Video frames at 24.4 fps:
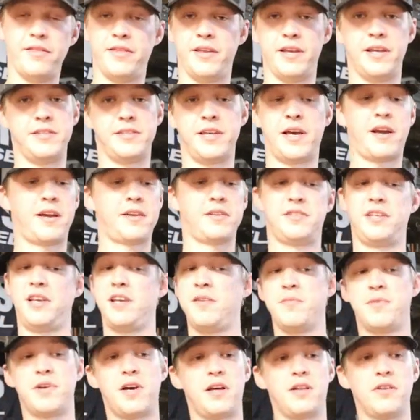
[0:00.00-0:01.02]
the exact
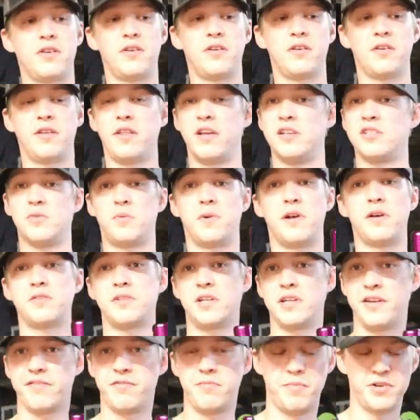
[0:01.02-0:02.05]
same color as the one I was
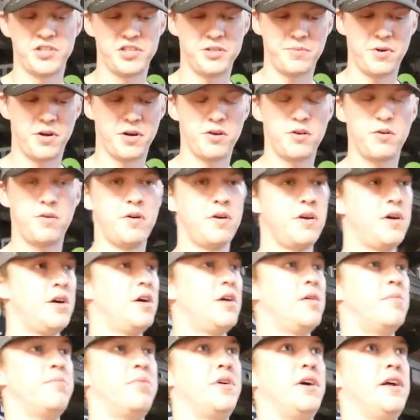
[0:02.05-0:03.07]
gonna get from Mishimoto,
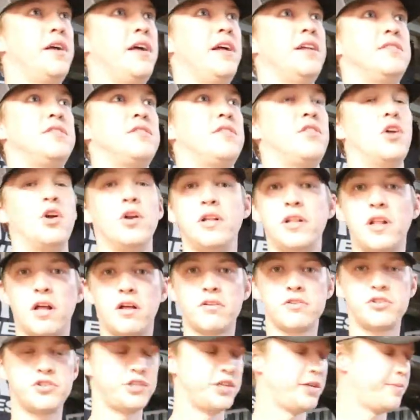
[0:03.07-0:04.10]
but it's thirty
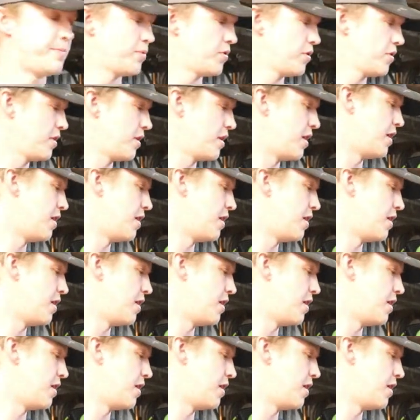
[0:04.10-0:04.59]
dollars cheaper.